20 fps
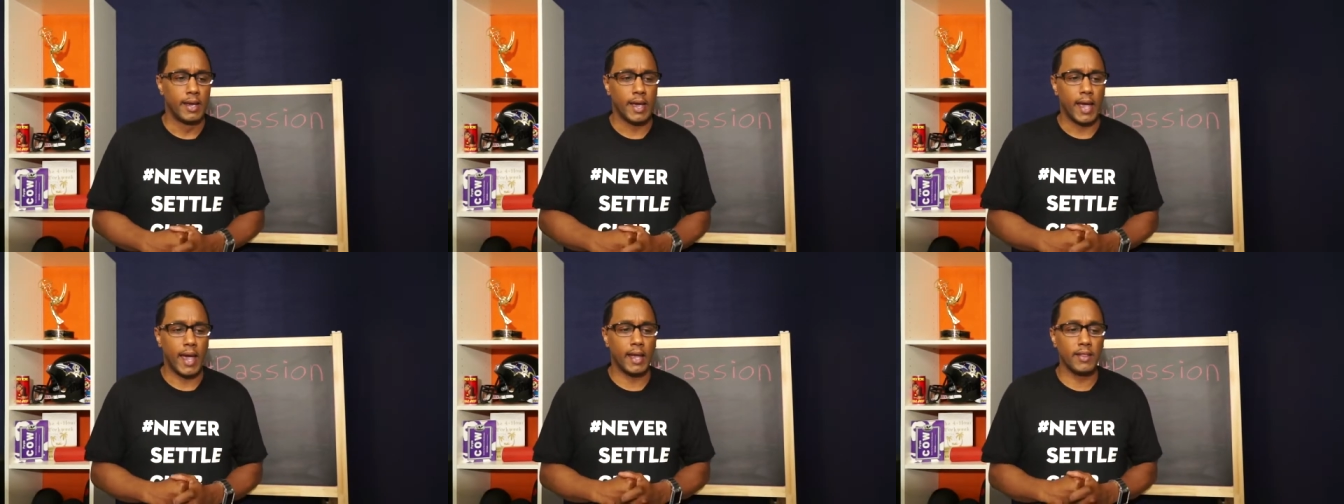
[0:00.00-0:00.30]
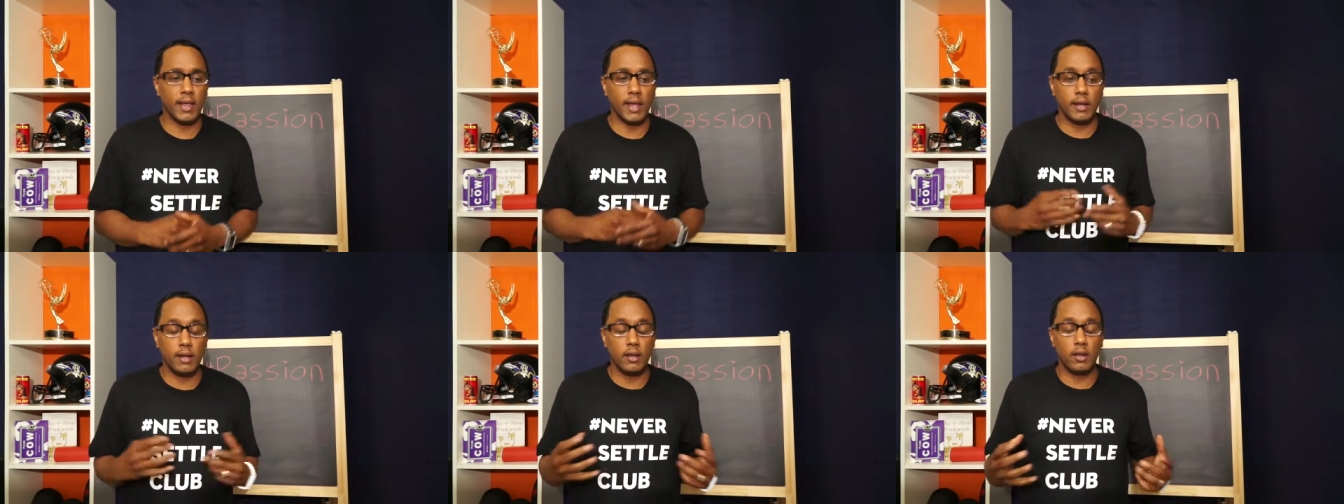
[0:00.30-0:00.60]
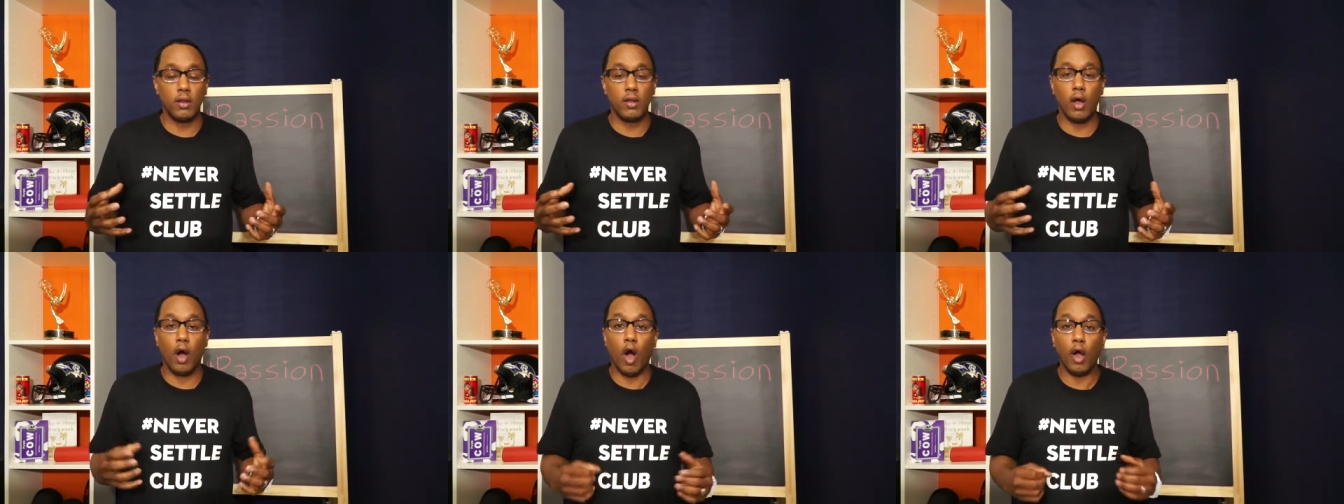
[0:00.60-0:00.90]
And
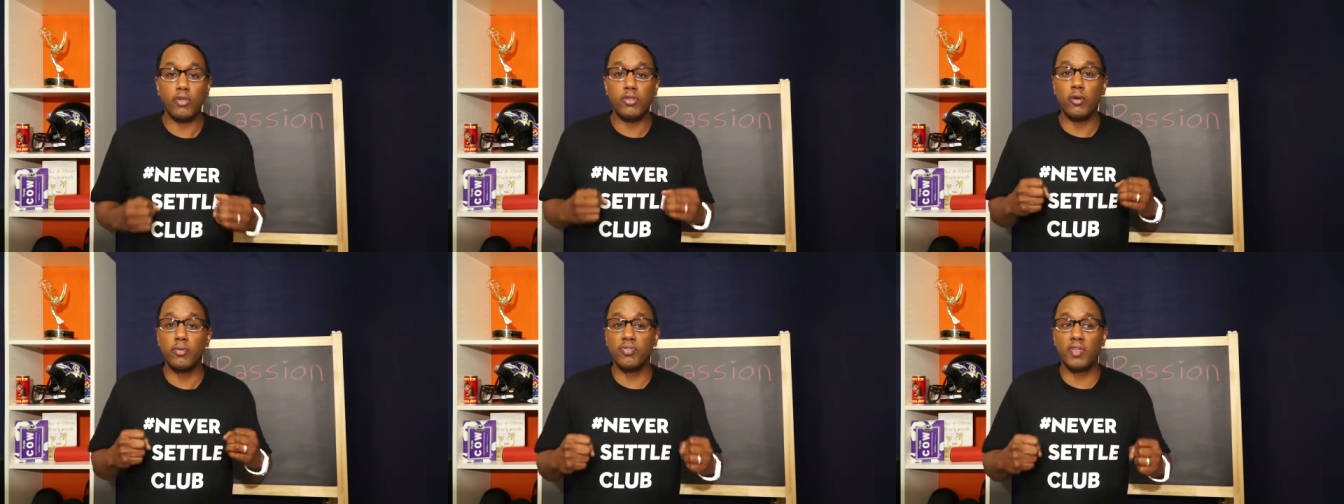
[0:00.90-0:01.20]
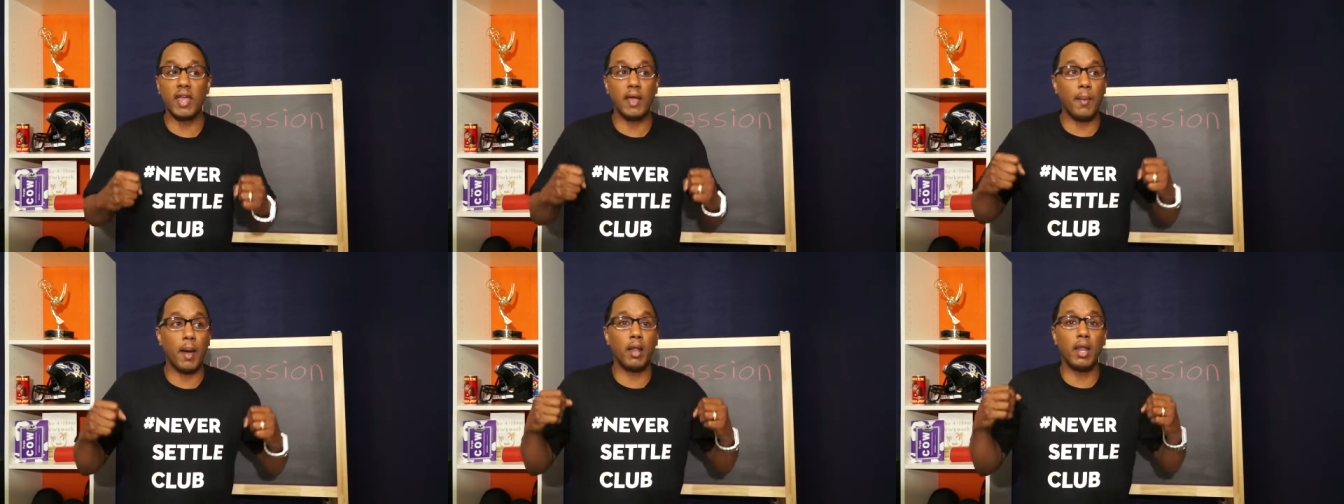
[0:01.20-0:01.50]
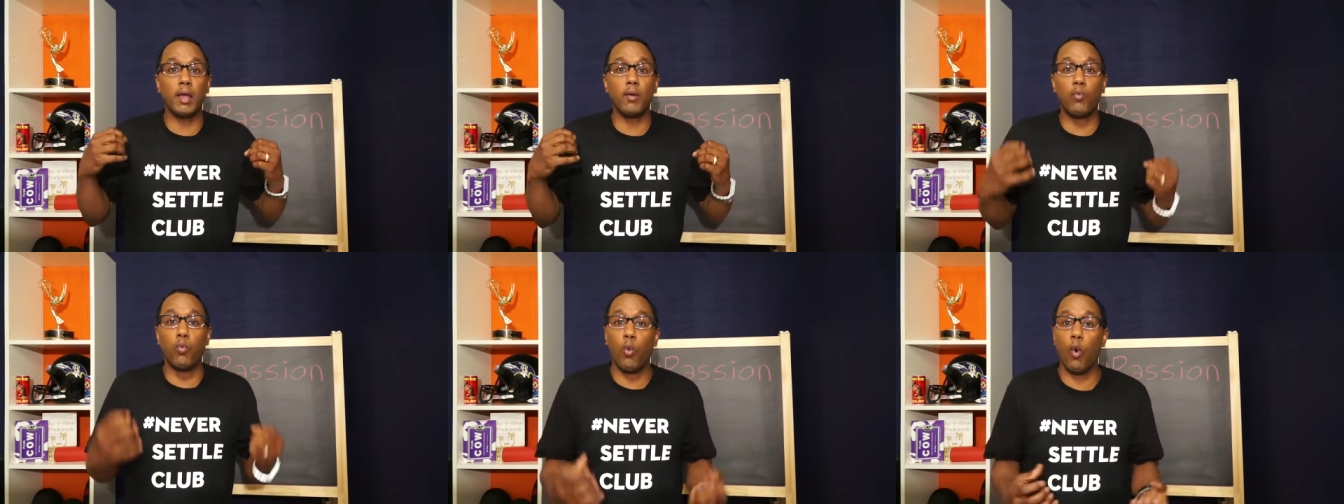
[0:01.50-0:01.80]
then also think about
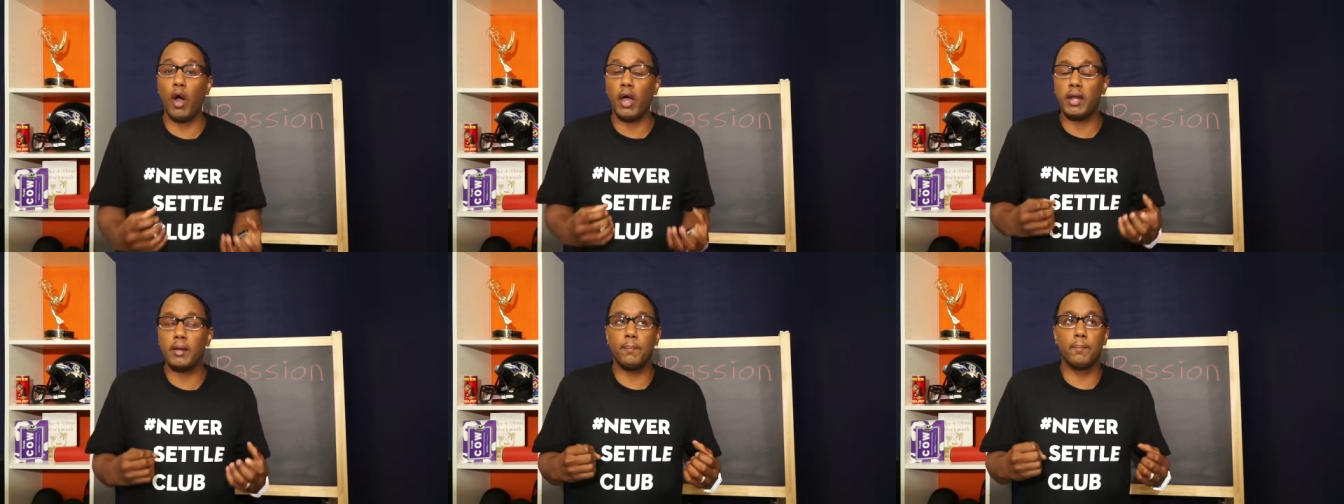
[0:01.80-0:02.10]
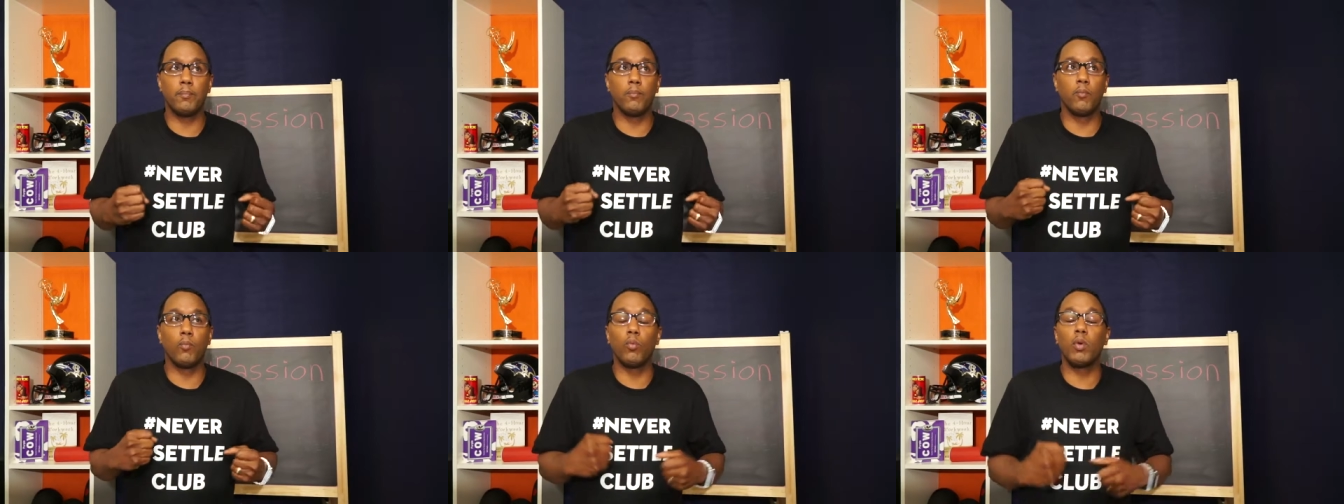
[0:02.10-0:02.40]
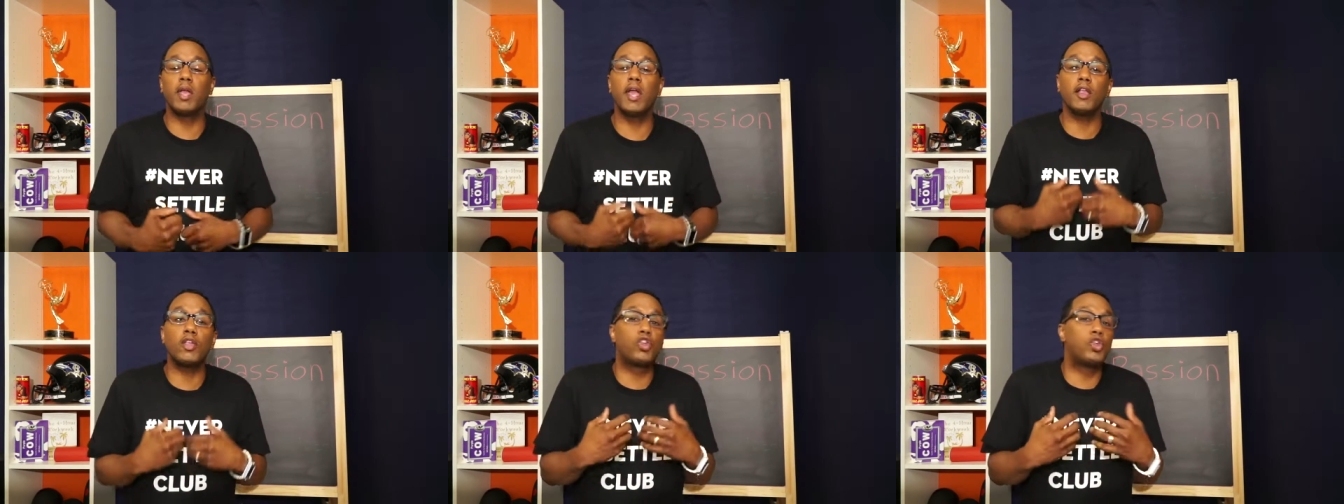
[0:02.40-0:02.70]
like what
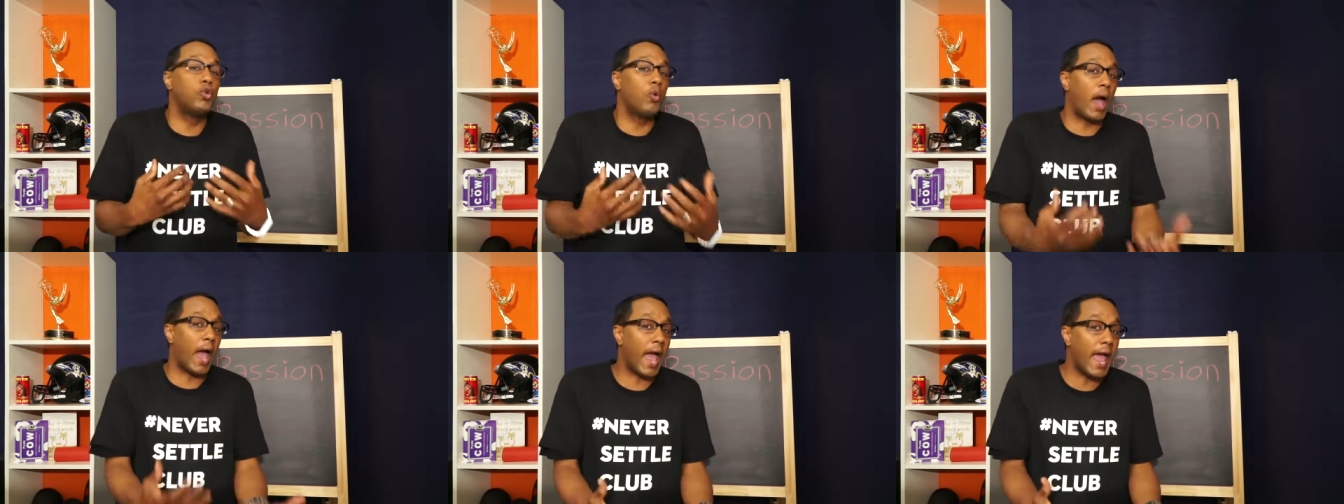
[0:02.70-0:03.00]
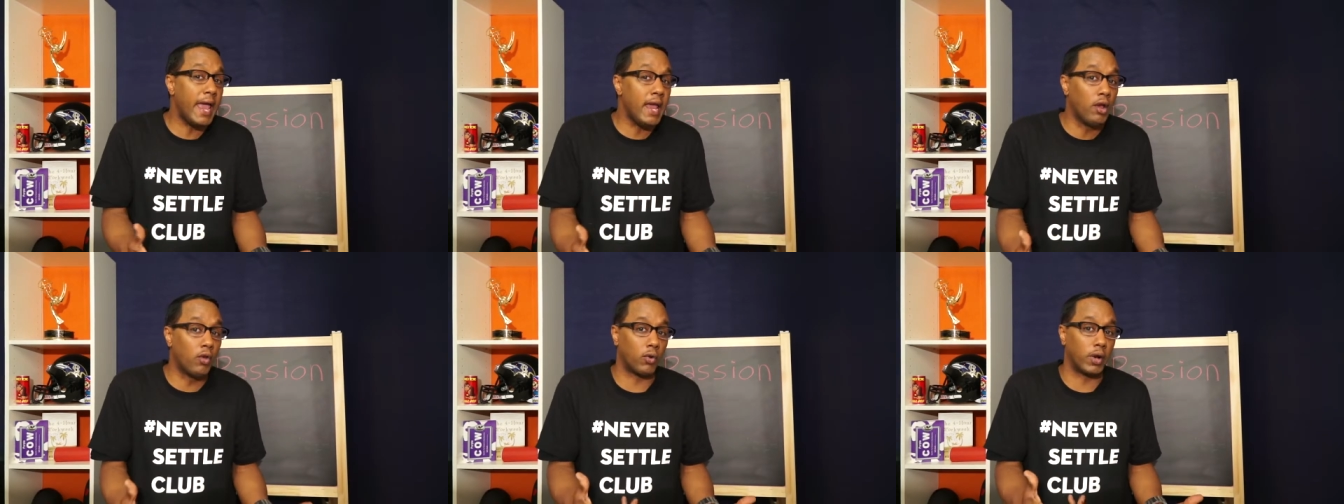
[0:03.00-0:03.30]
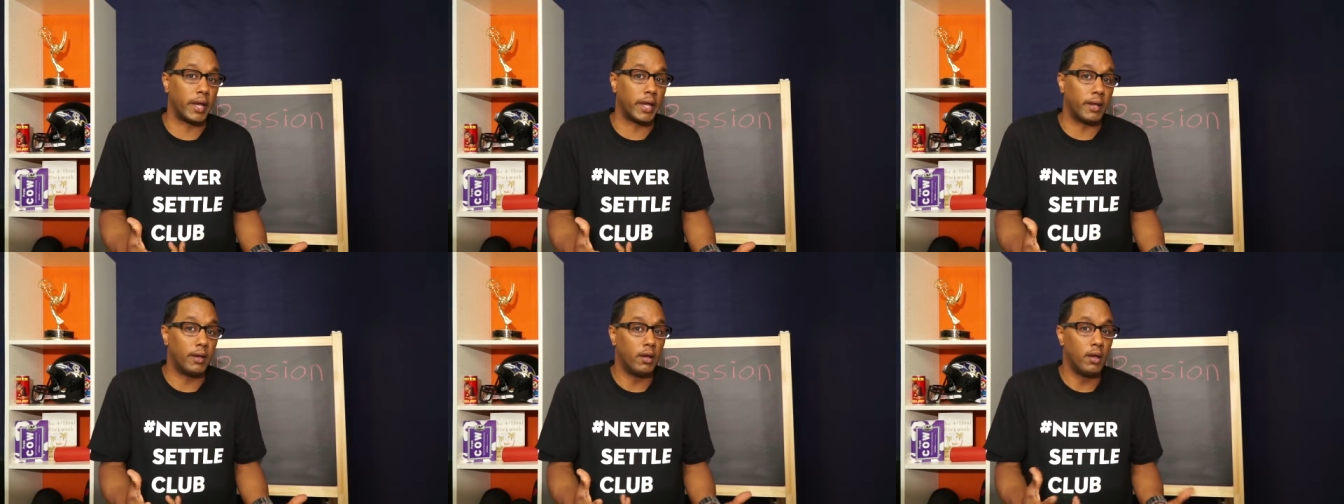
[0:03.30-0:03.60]
gets you
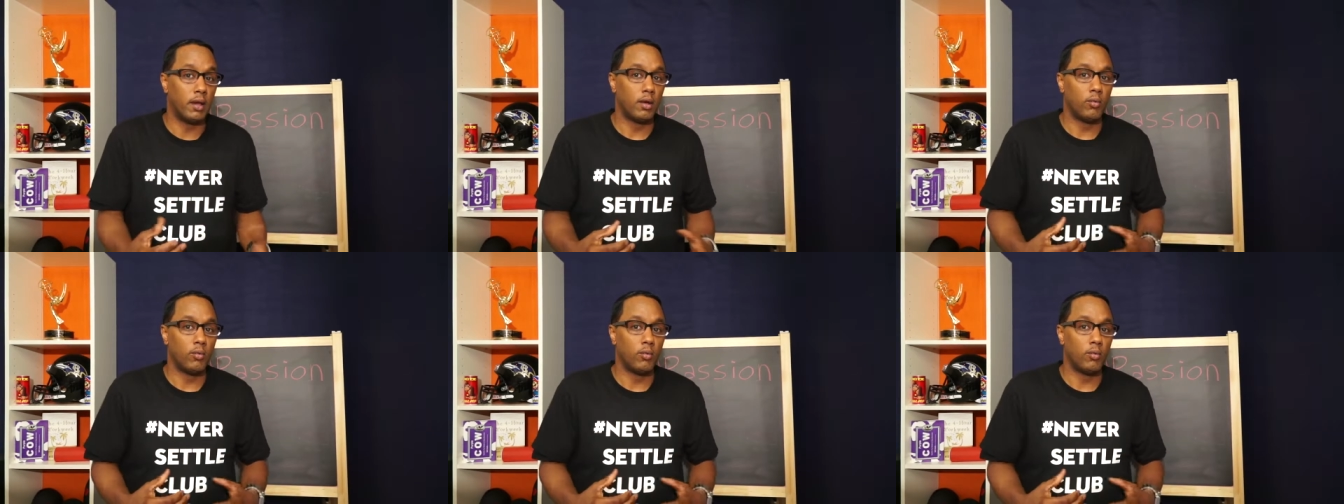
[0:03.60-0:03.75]
angry?